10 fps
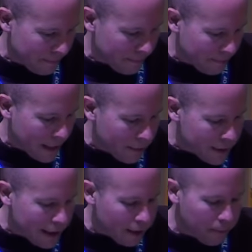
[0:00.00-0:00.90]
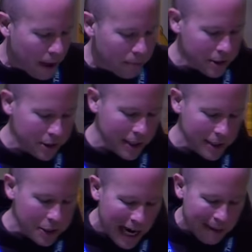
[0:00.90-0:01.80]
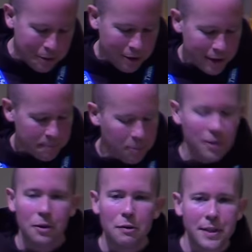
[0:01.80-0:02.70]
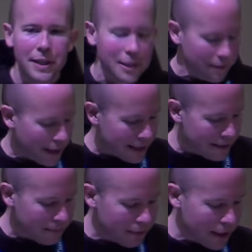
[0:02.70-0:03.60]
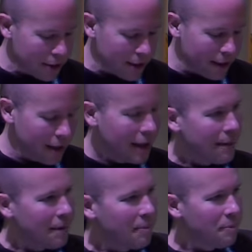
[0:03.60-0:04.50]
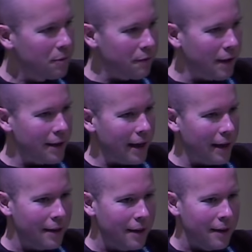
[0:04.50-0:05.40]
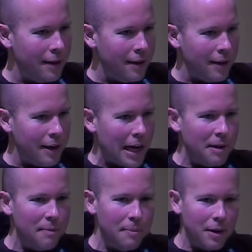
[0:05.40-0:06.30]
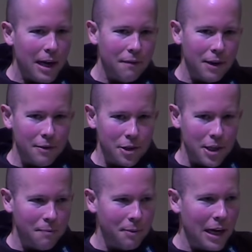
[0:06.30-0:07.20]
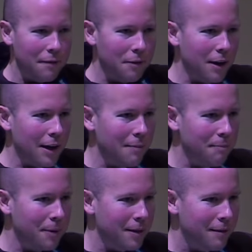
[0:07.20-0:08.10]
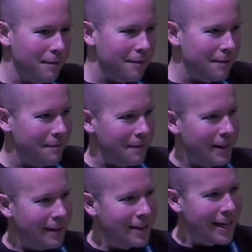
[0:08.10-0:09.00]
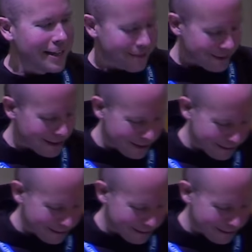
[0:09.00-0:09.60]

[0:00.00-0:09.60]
It was later published as a chapter in his book, New Seeds of Contemplation. How many people have read that? How many people have it on their shelf but haven't read it, but intend to read it?